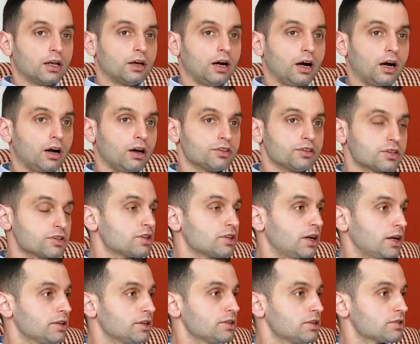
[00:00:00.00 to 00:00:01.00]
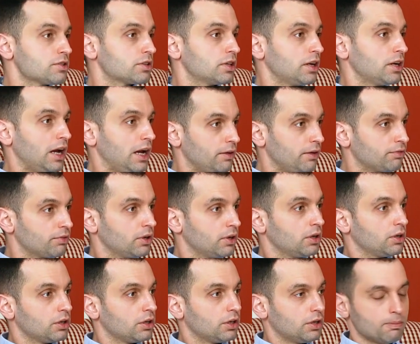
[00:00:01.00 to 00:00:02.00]
our societies that have
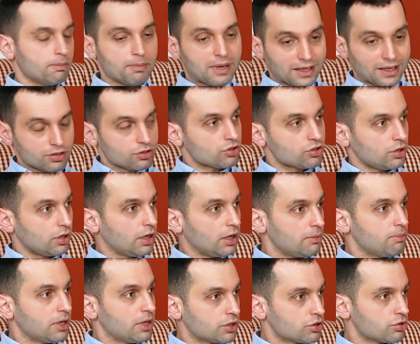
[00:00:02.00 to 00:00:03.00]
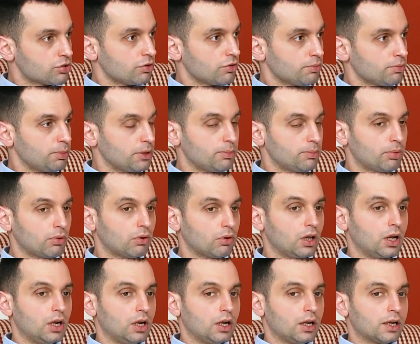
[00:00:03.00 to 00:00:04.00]
mixture, a mixture of people
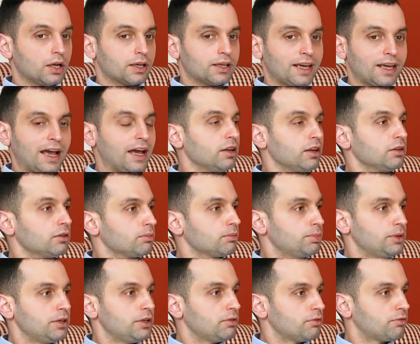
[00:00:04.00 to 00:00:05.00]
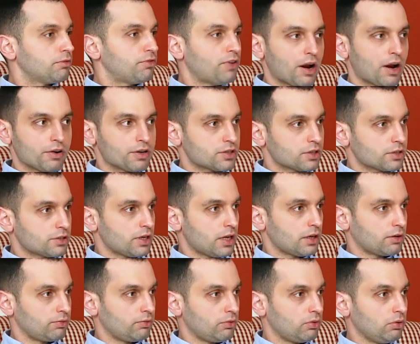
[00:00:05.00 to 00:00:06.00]
can be very
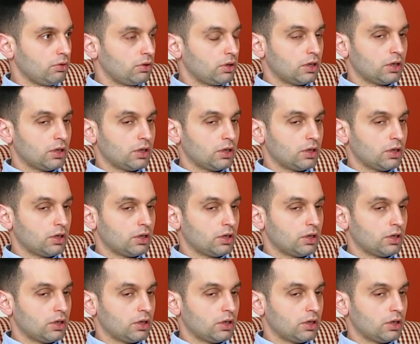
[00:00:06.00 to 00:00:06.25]
successful